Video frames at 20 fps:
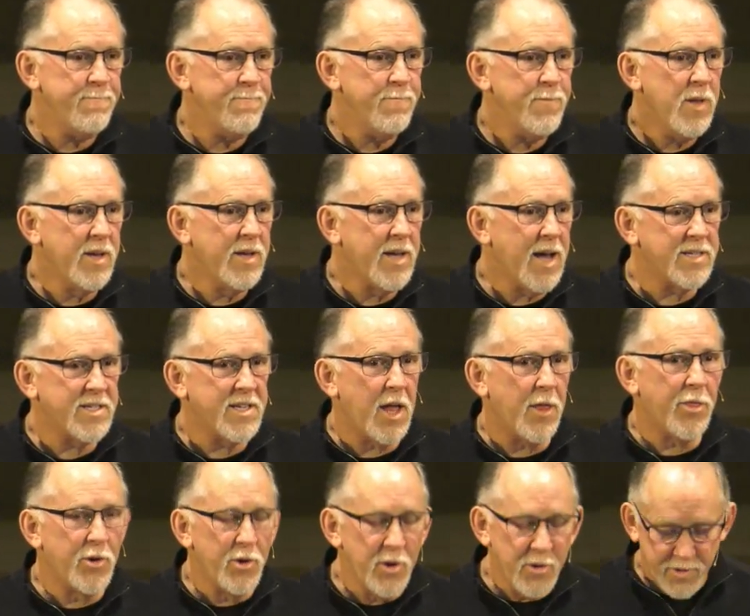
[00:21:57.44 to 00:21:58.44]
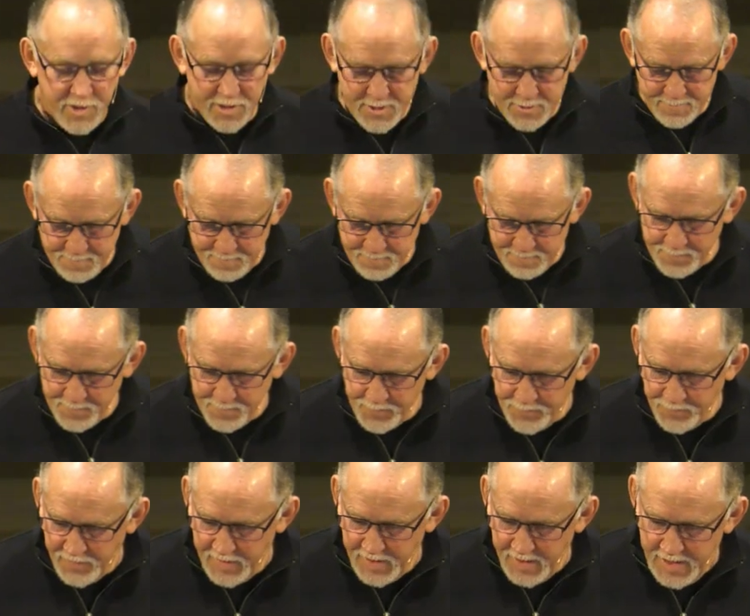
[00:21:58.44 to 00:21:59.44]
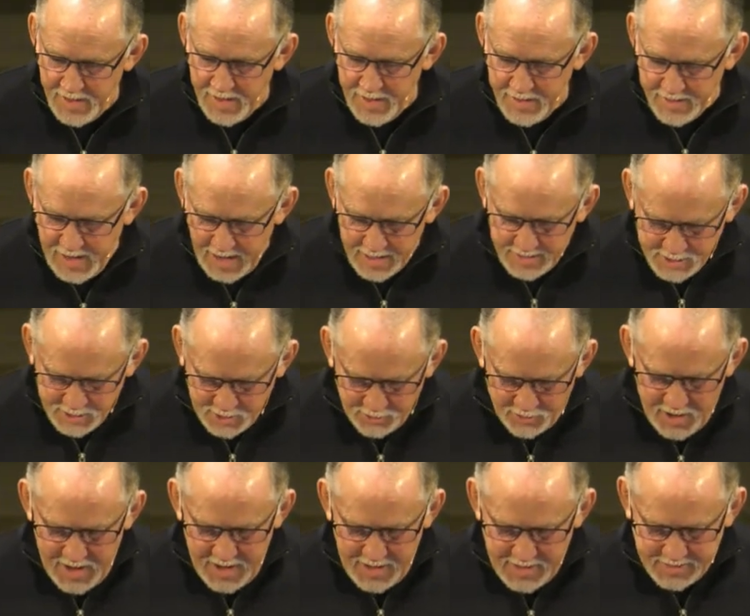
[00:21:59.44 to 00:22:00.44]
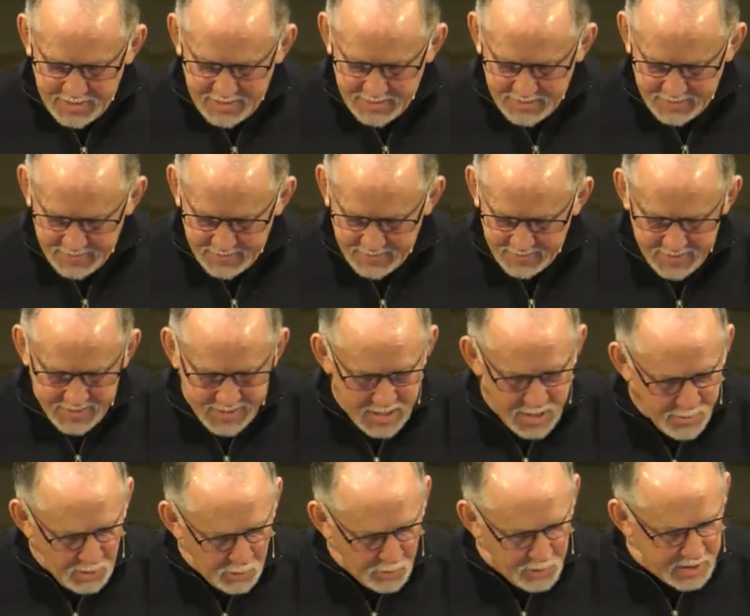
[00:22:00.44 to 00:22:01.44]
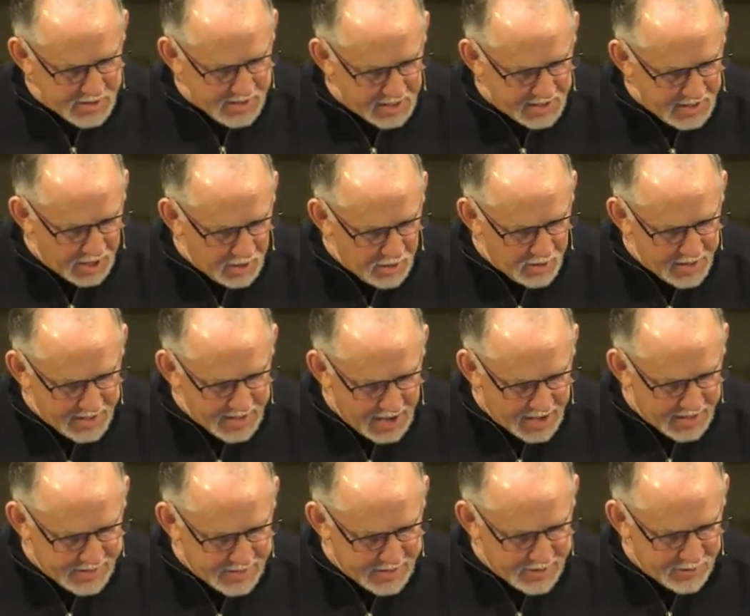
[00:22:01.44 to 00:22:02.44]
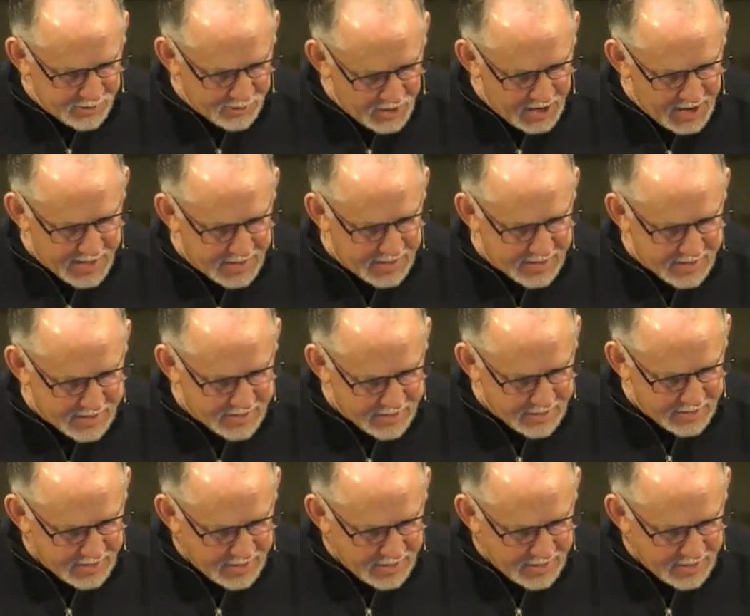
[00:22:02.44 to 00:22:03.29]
And God's not through with him. God's grace. But we see not only God's grace,